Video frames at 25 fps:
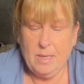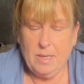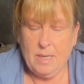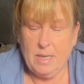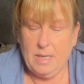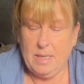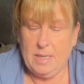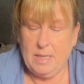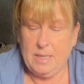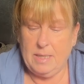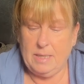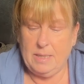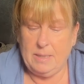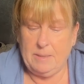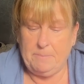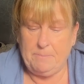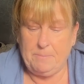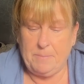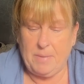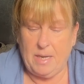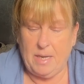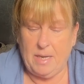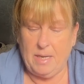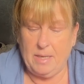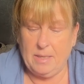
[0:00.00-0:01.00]

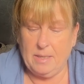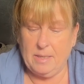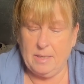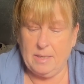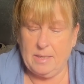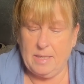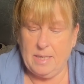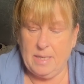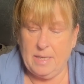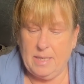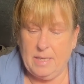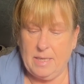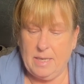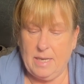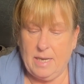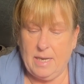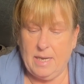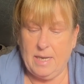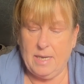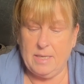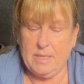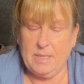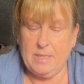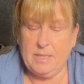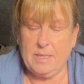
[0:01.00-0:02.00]
And they
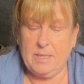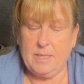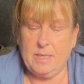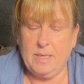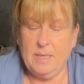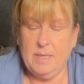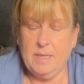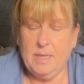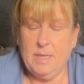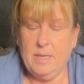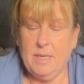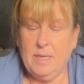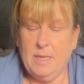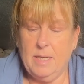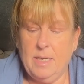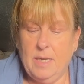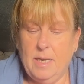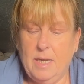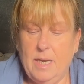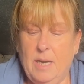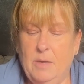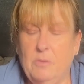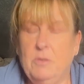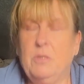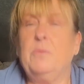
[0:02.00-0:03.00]
ask,
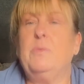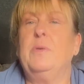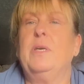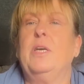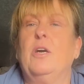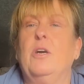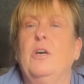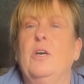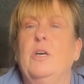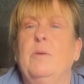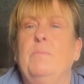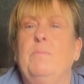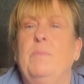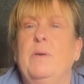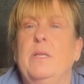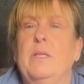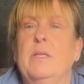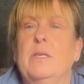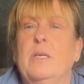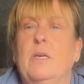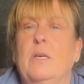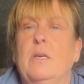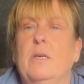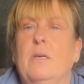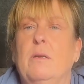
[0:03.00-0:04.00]
how do we cope in
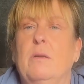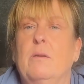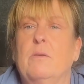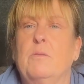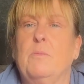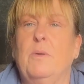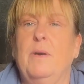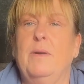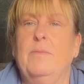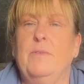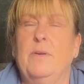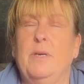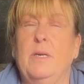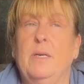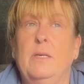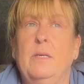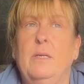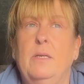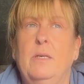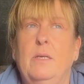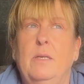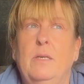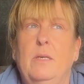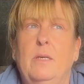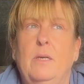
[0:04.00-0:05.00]
the cold weather?
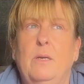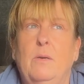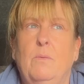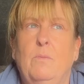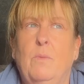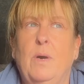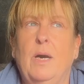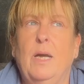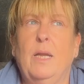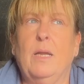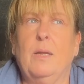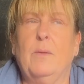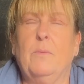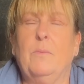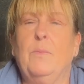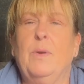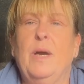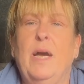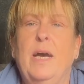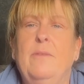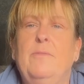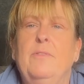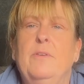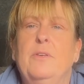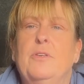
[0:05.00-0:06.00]
Well, we
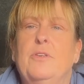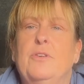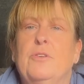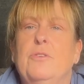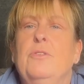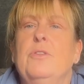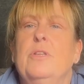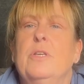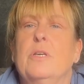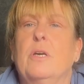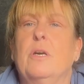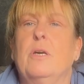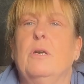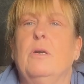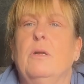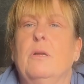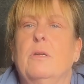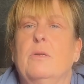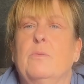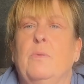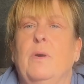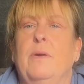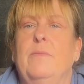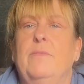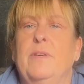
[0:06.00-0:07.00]
haven't done the
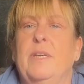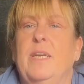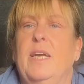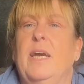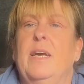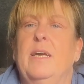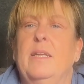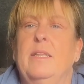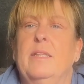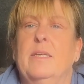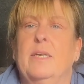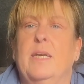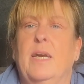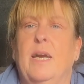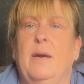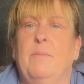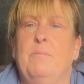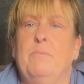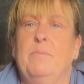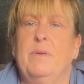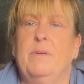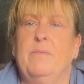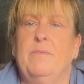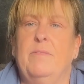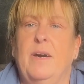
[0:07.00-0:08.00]
cold weather yet in the
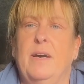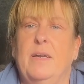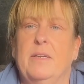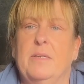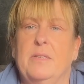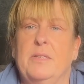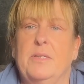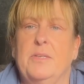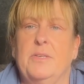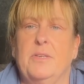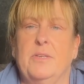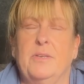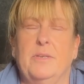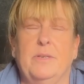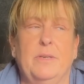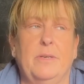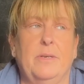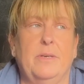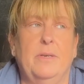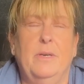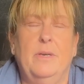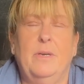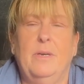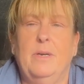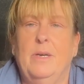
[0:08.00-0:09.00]
camper van, so
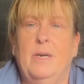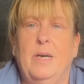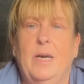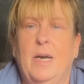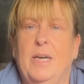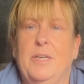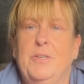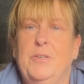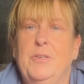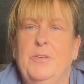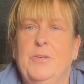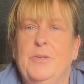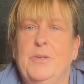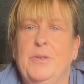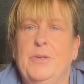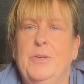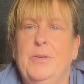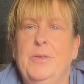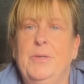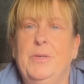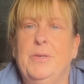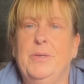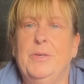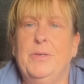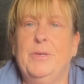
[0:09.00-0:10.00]
I don't
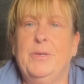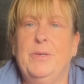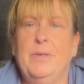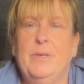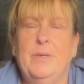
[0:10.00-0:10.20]
know.